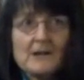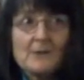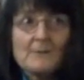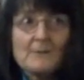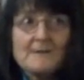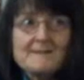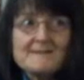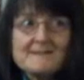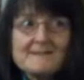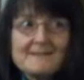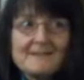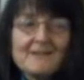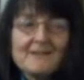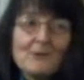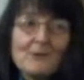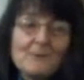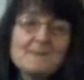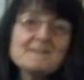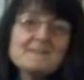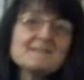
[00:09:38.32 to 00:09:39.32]

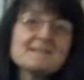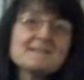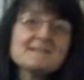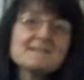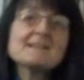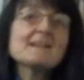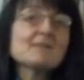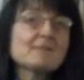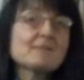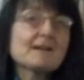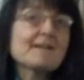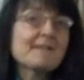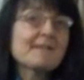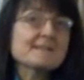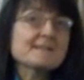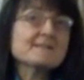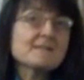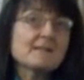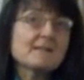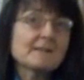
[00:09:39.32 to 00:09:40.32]
coincidentally around
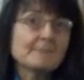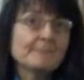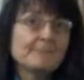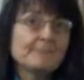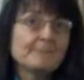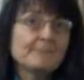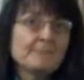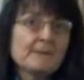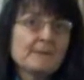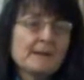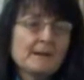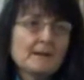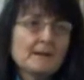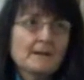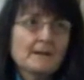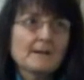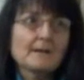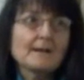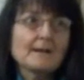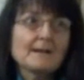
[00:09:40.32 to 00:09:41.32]
that time.
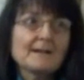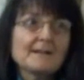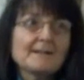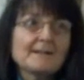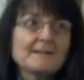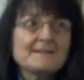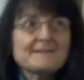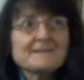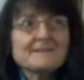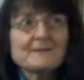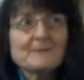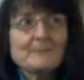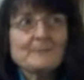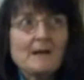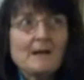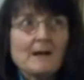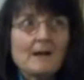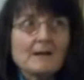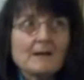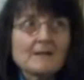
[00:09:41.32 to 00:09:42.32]
And
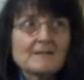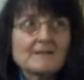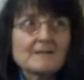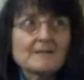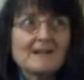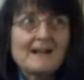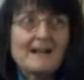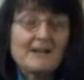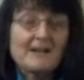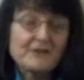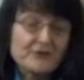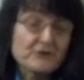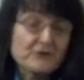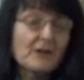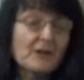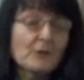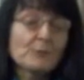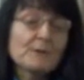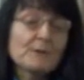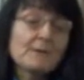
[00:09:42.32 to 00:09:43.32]
as
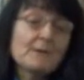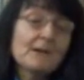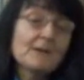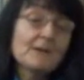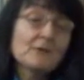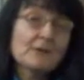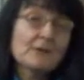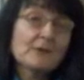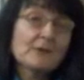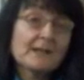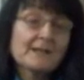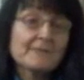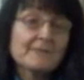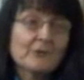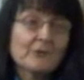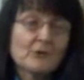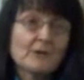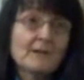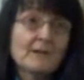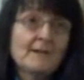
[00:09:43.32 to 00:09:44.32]
you know, we are looking
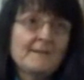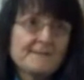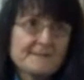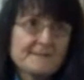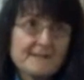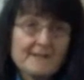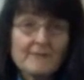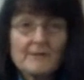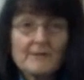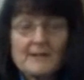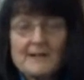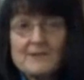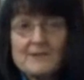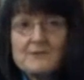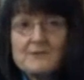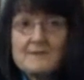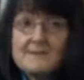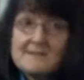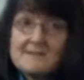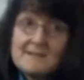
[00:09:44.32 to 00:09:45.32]
for
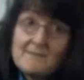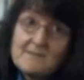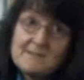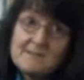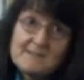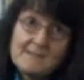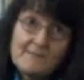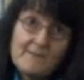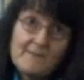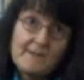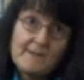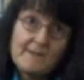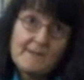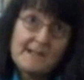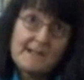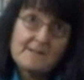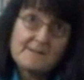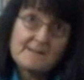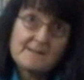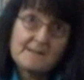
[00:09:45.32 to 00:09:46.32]

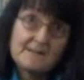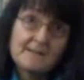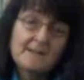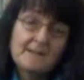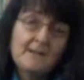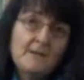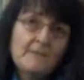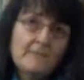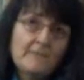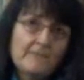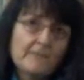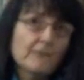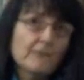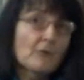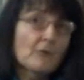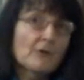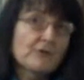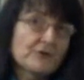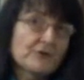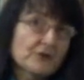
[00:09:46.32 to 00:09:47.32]
777,000
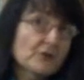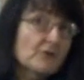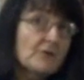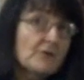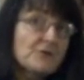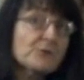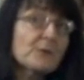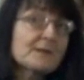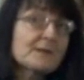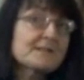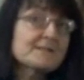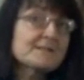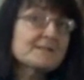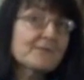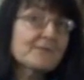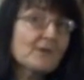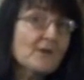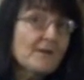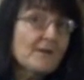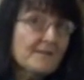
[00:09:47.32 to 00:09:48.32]
for June
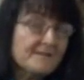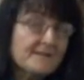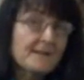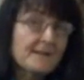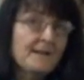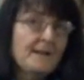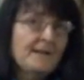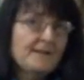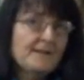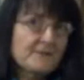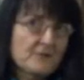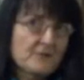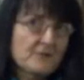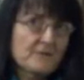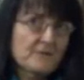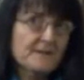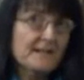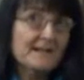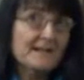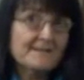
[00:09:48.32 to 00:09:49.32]
21st,
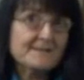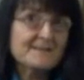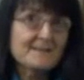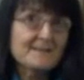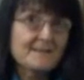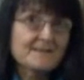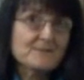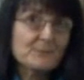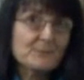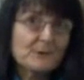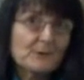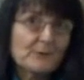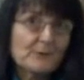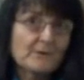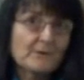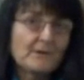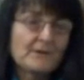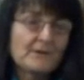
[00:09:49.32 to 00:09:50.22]
2012,